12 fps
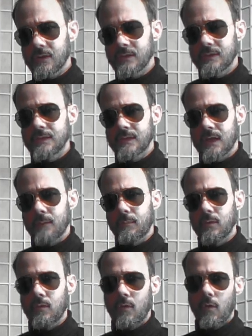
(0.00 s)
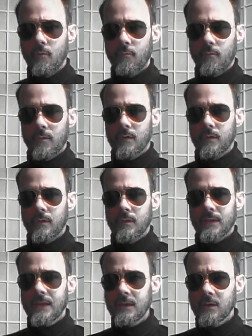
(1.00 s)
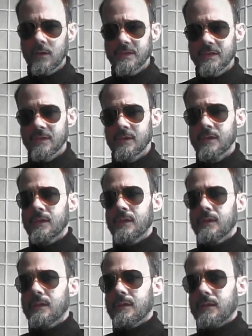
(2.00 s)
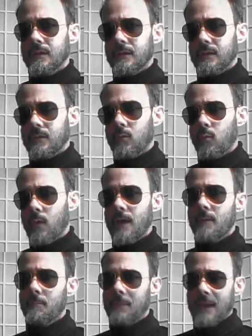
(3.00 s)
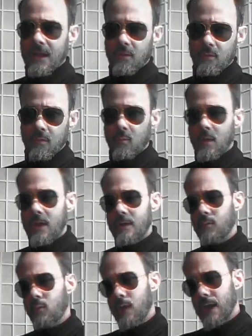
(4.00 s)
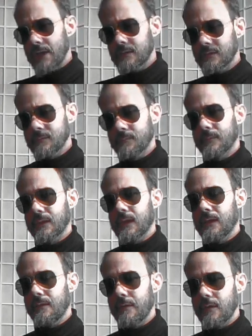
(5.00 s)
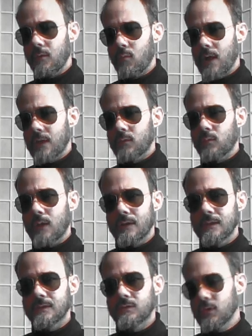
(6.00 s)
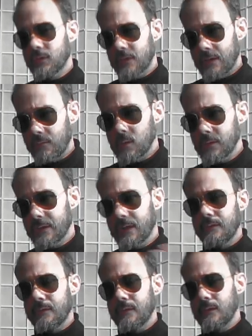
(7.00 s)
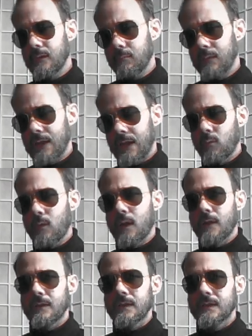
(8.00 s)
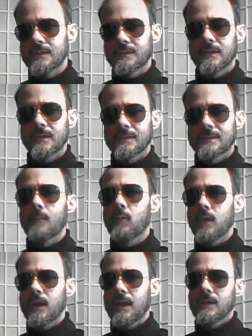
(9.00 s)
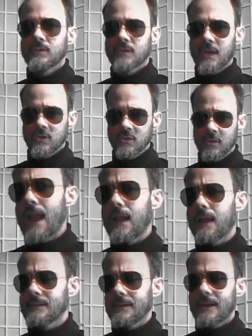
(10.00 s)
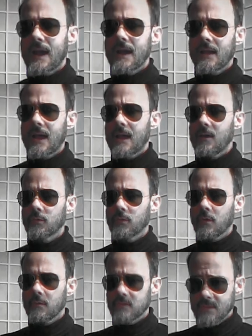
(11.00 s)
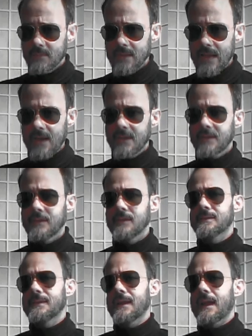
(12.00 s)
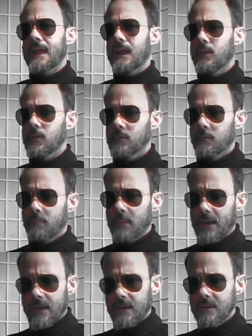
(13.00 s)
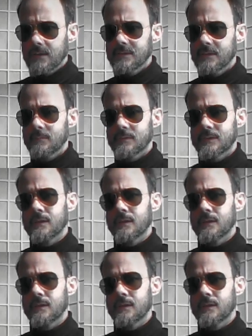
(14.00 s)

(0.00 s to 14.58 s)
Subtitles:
this couple of killers, one black, one white, and the white one is John Travolta, the black one is Samuel L. Jackson. There are a lot of similarities, there are a lot of parallelisms